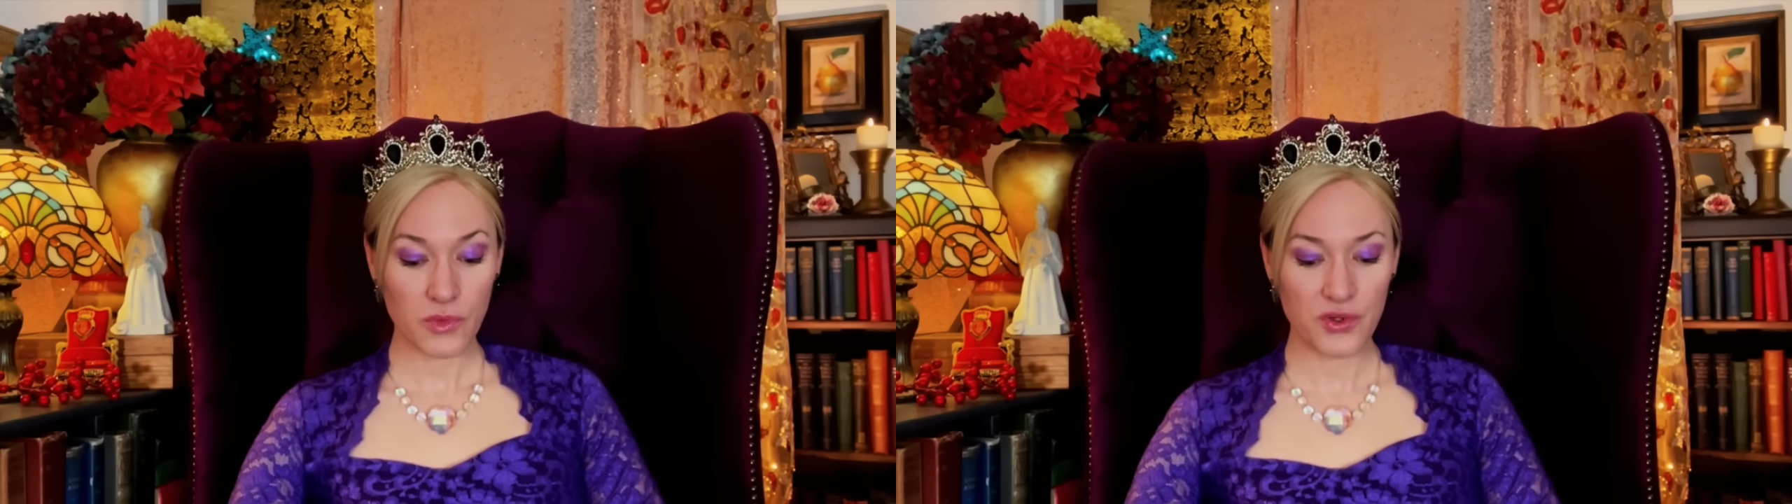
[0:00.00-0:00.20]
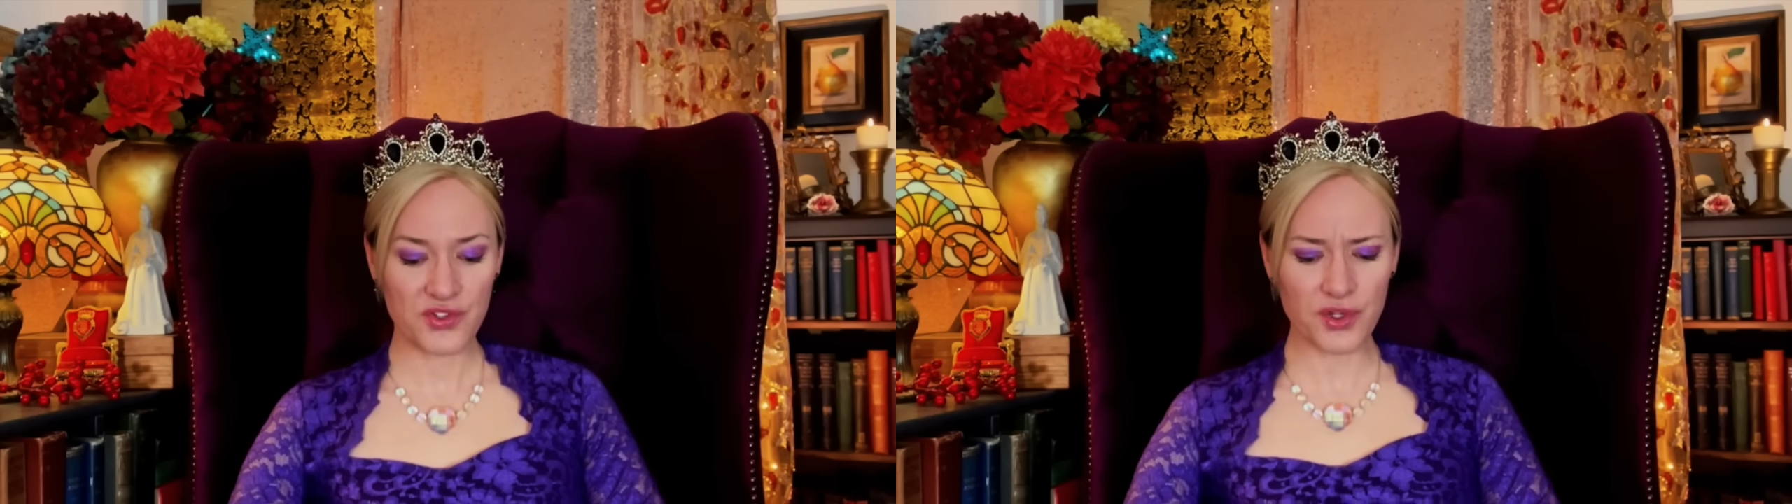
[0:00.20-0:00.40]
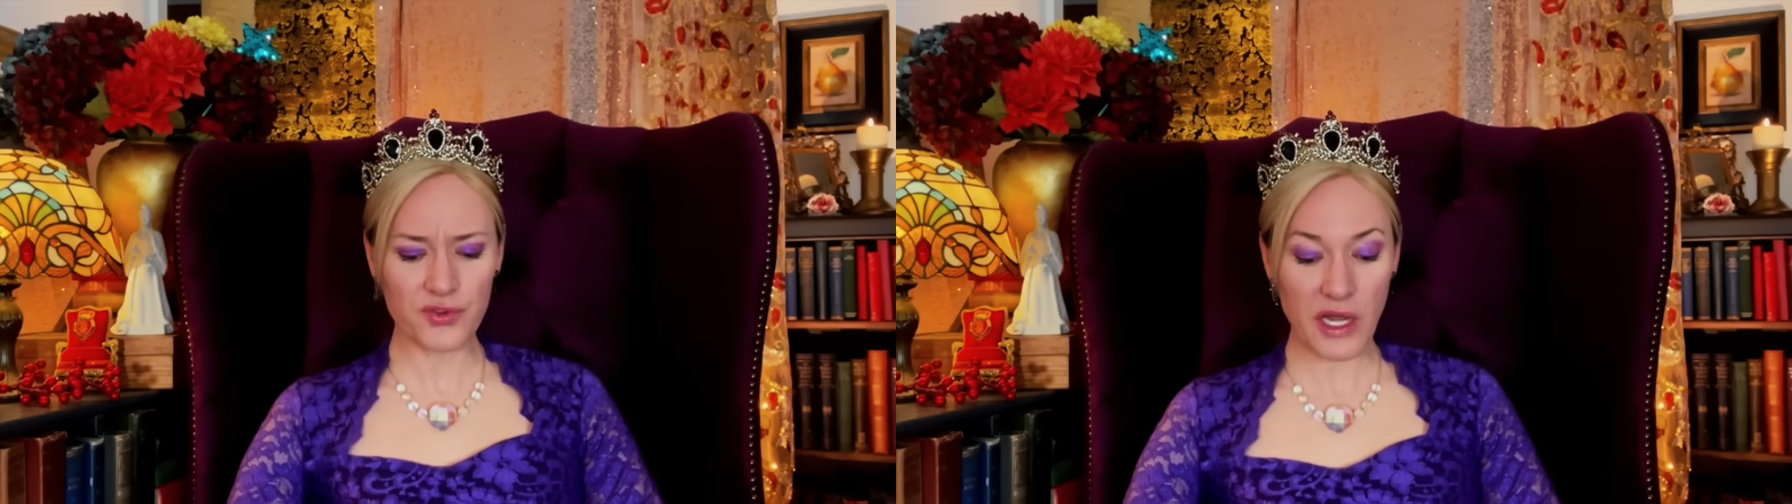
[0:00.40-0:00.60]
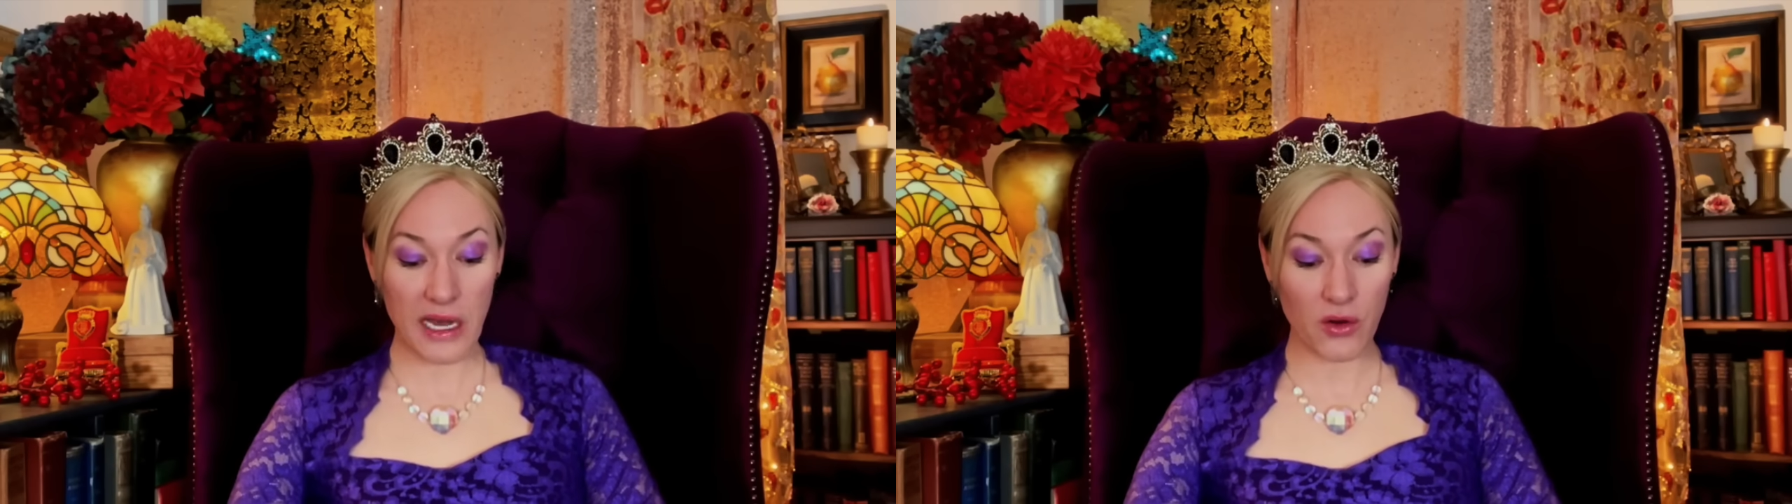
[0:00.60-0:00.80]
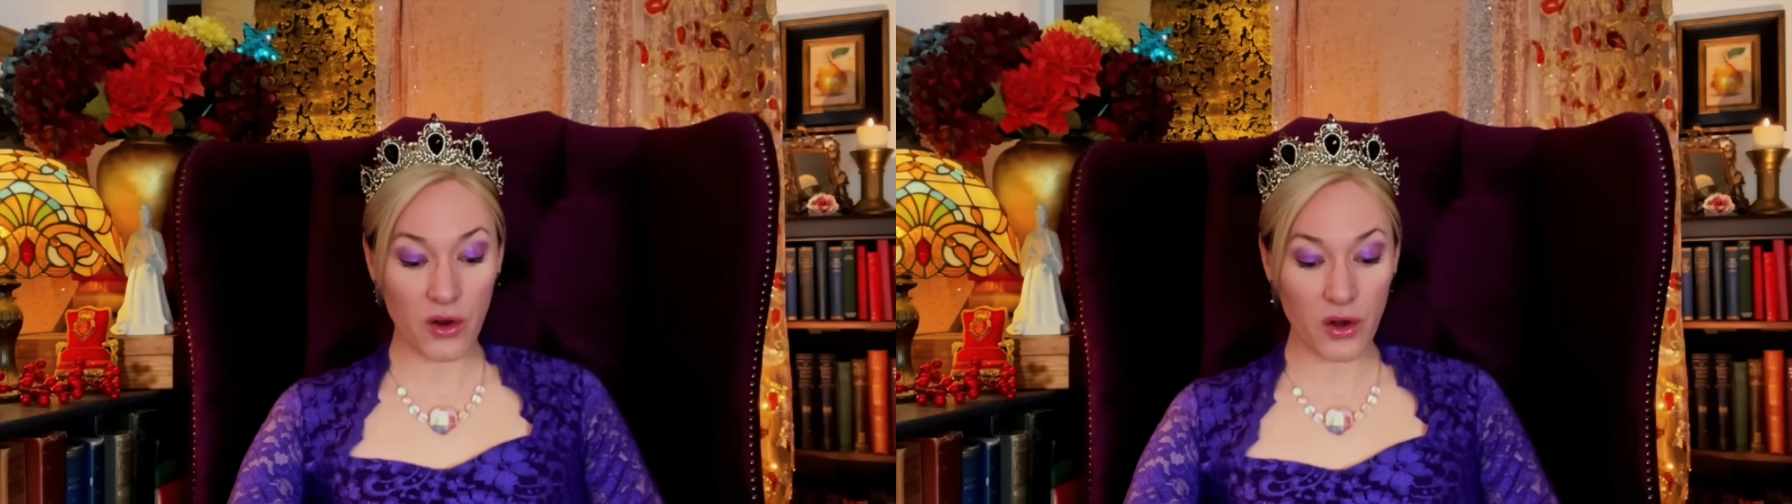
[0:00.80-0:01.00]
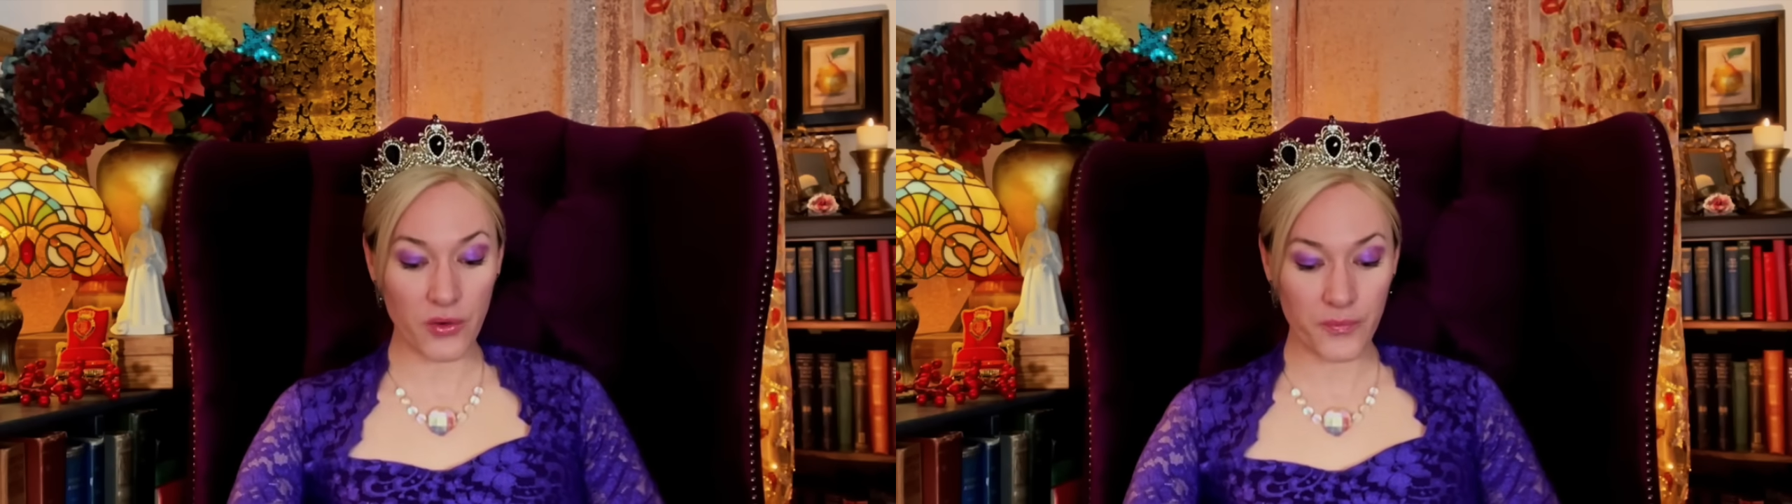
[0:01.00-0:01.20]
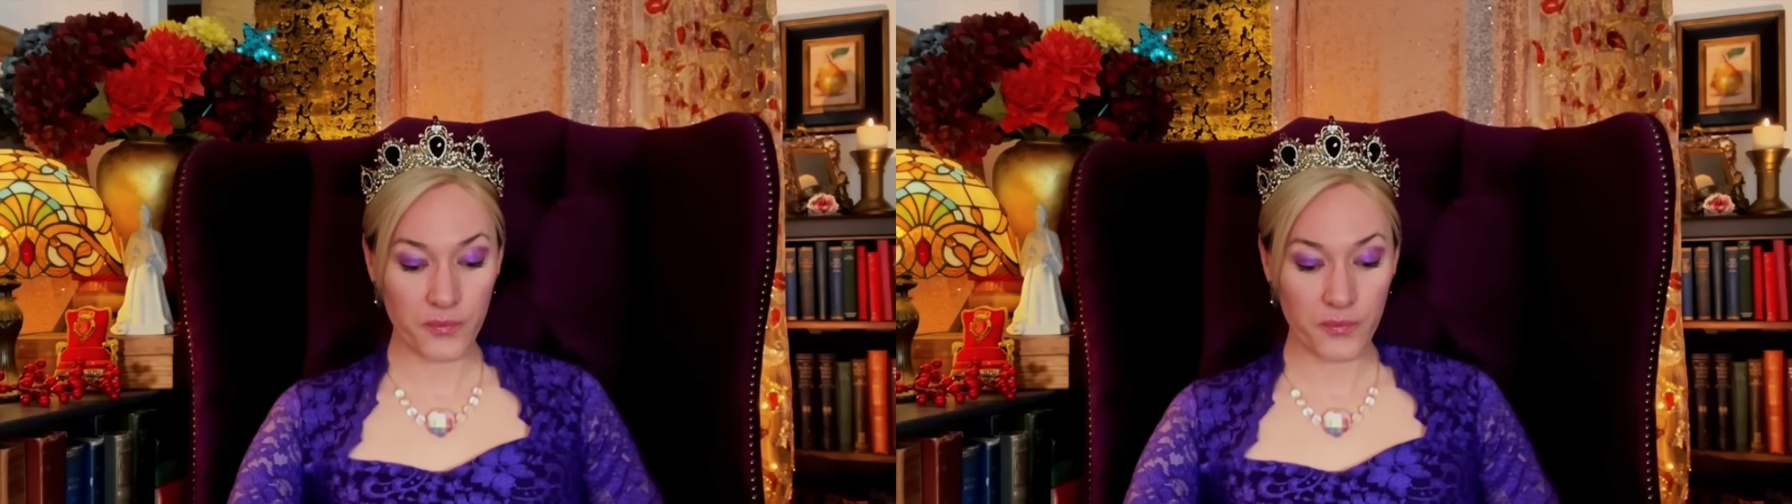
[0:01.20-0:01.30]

Zutalor.